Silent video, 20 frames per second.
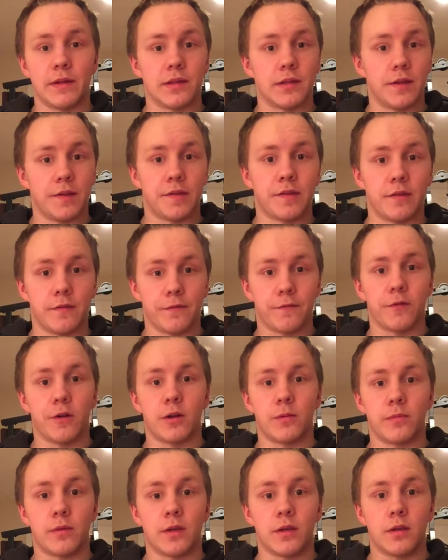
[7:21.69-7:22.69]
list in
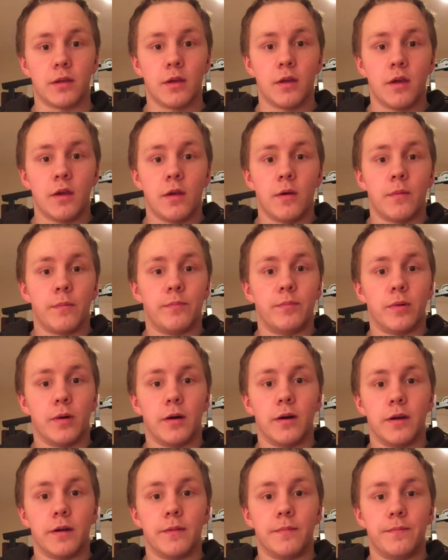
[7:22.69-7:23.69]
front of me,
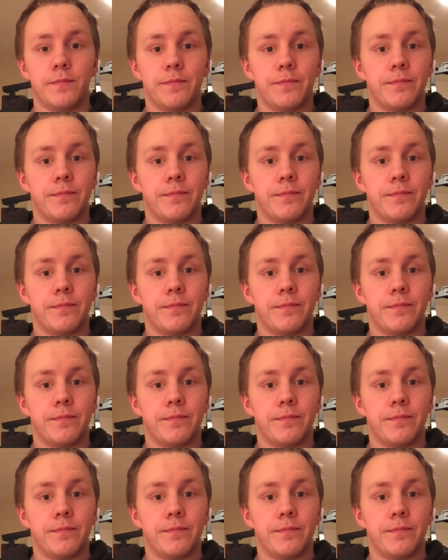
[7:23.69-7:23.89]
but